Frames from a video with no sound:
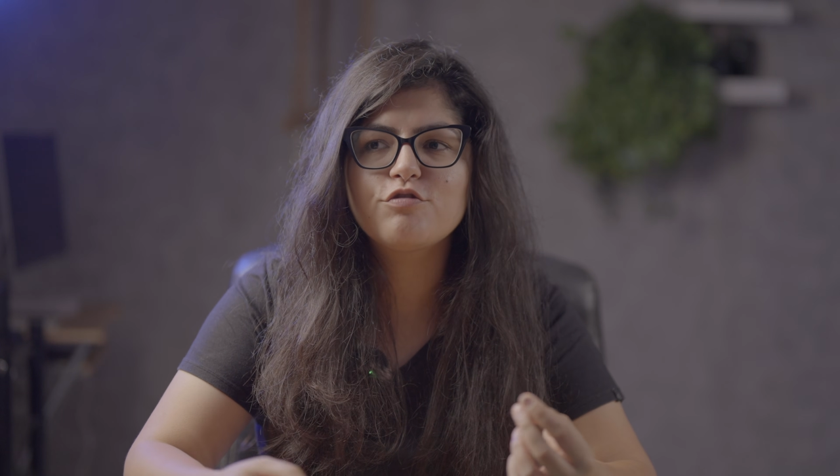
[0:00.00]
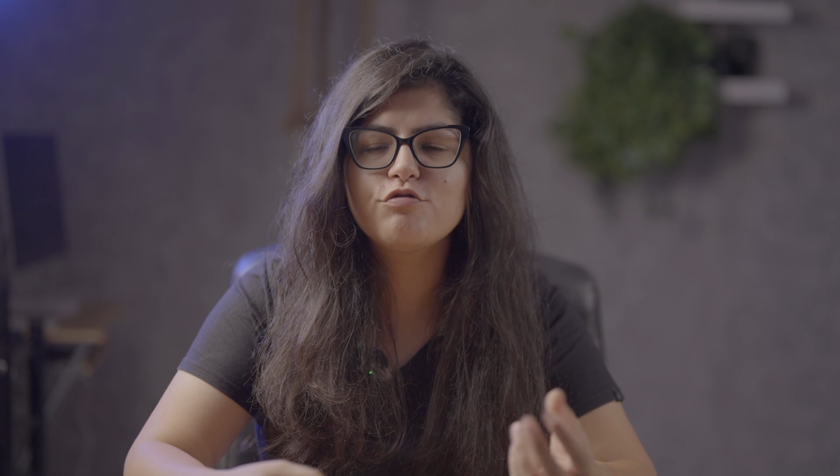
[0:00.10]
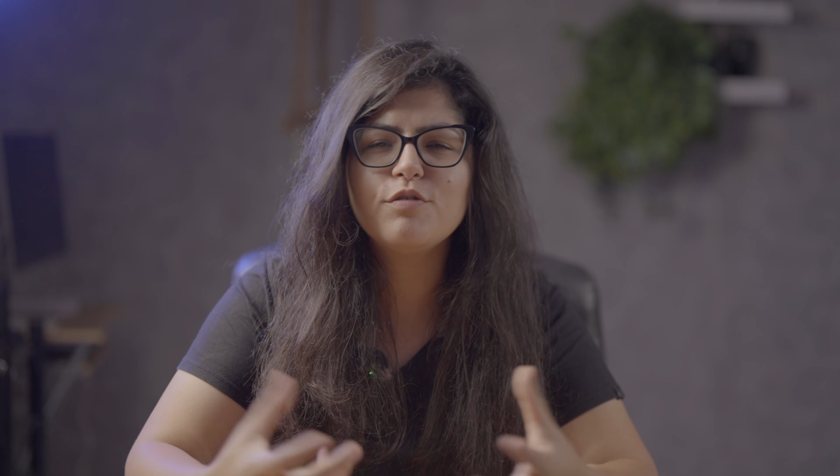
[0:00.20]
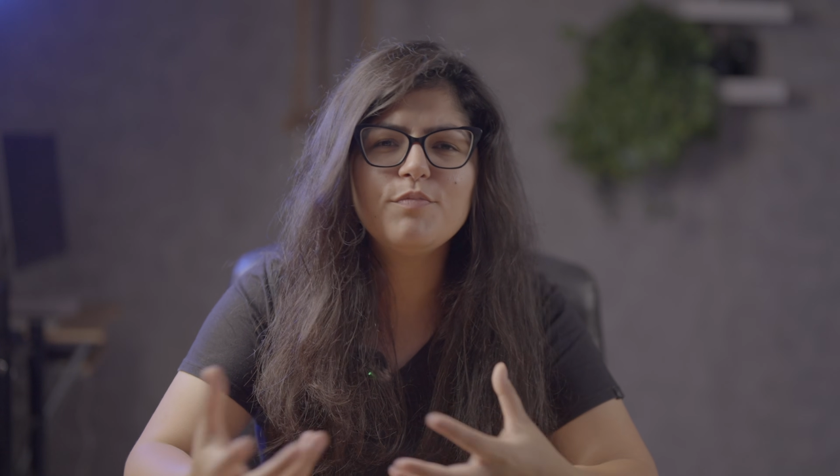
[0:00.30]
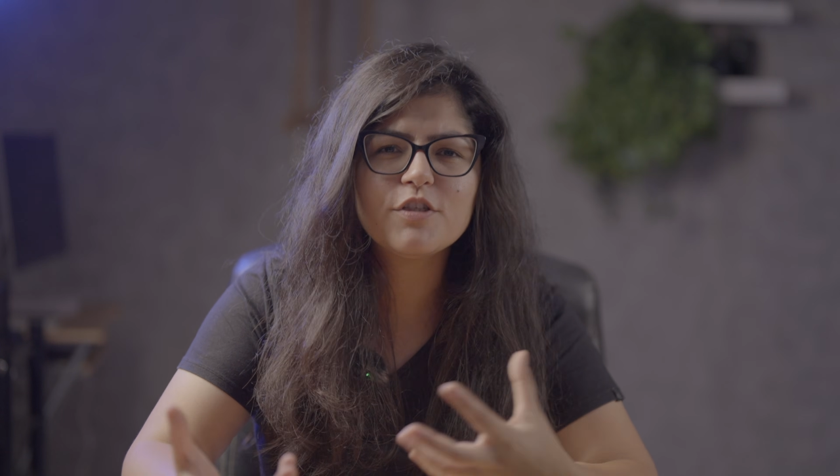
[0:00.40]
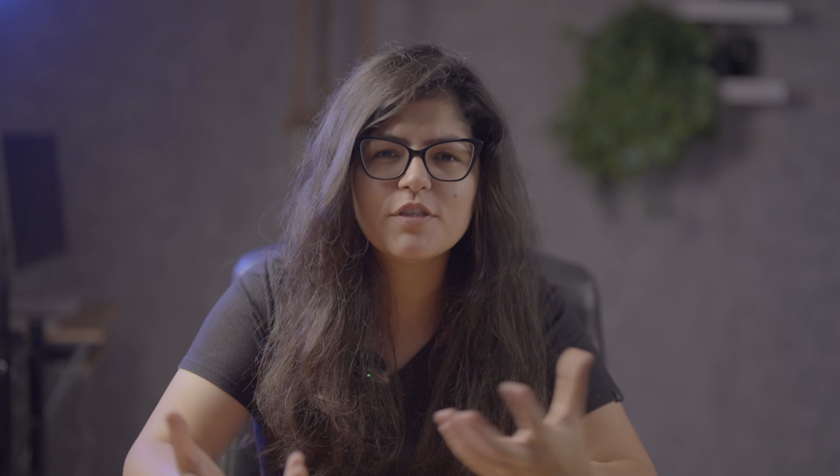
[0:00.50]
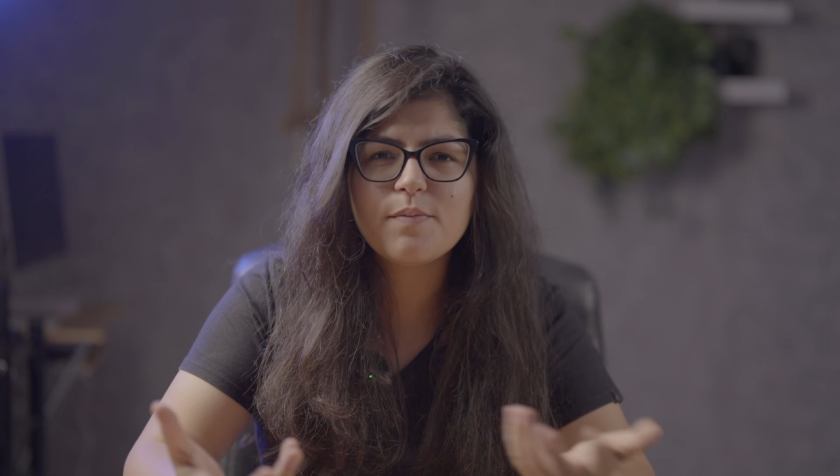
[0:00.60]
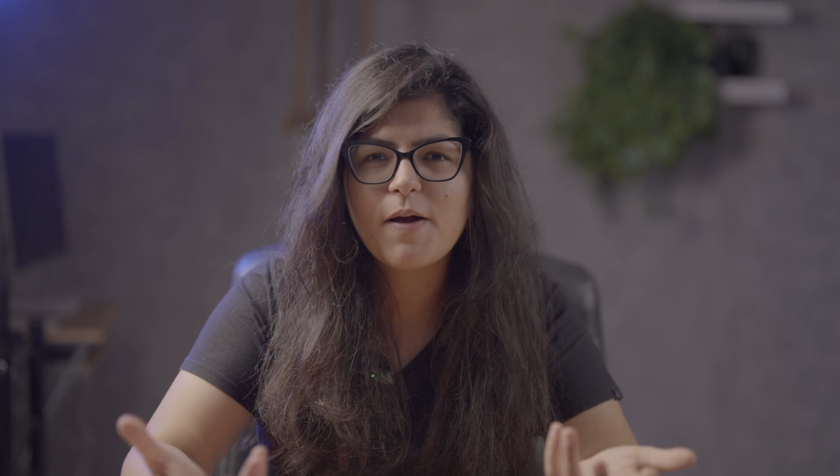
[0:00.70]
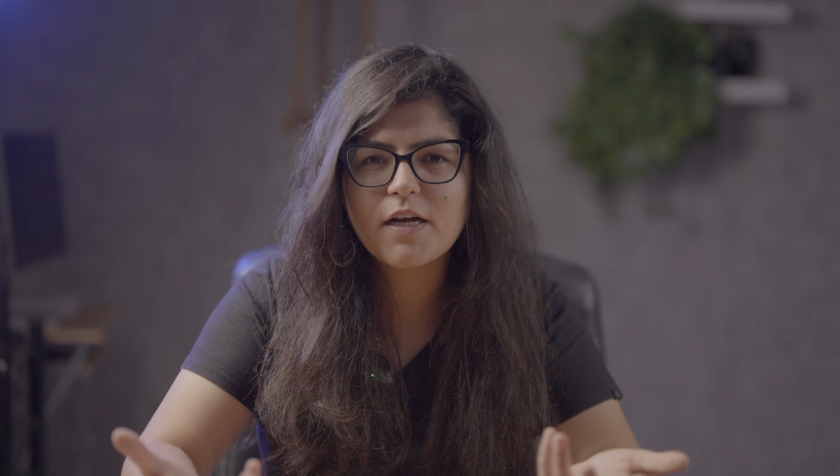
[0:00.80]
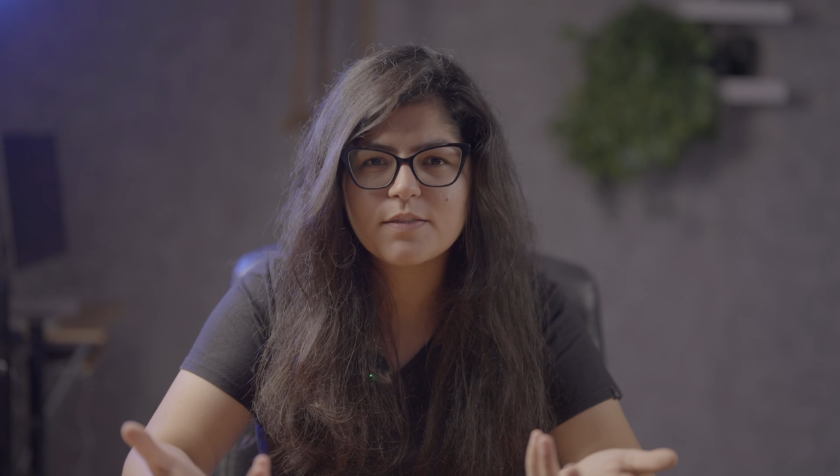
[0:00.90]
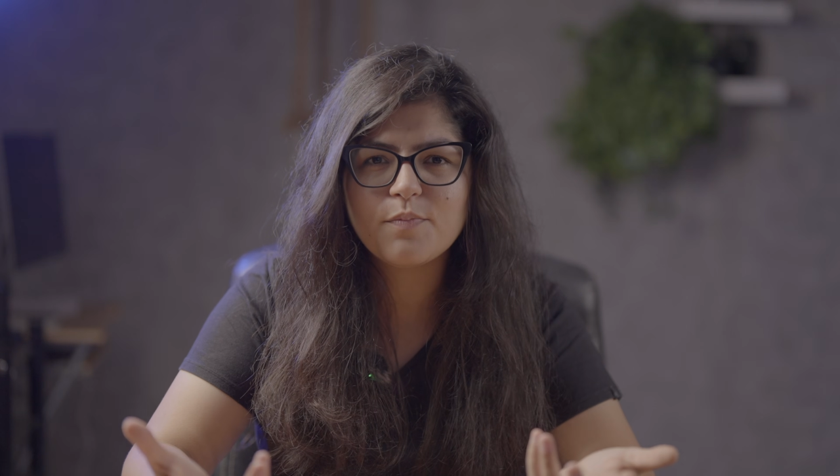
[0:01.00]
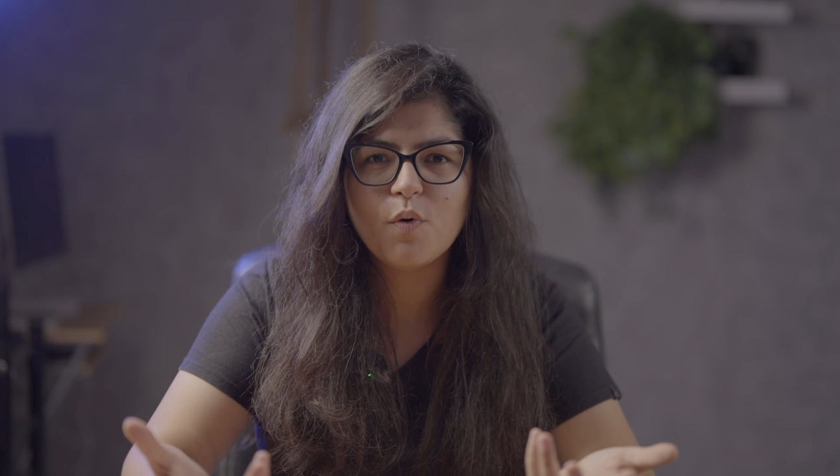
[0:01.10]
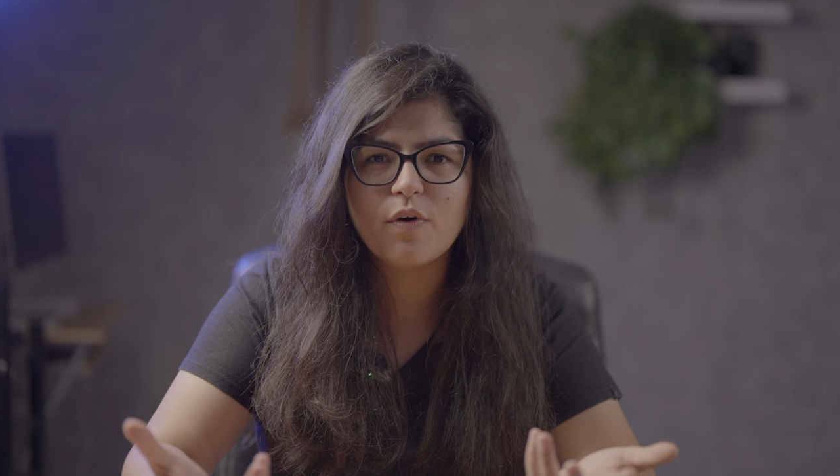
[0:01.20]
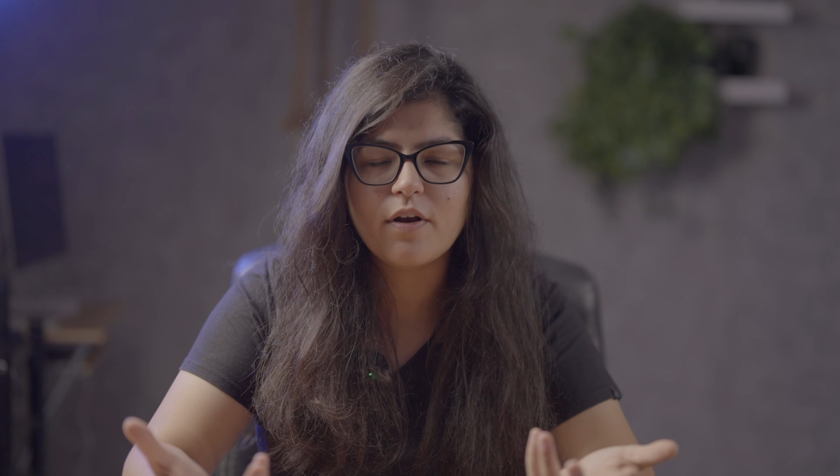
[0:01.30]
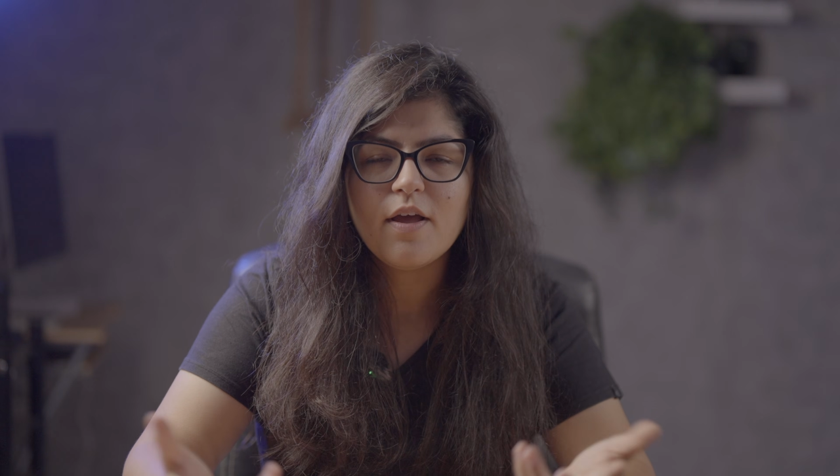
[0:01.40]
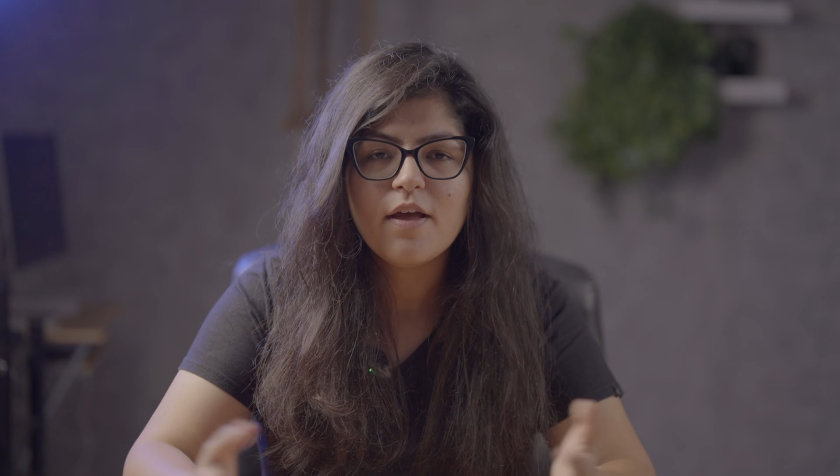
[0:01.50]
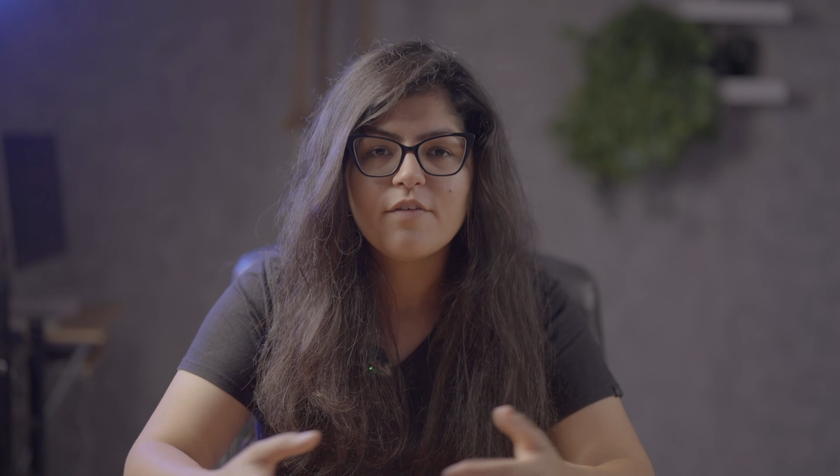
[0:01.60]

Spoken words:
to commercial parks more,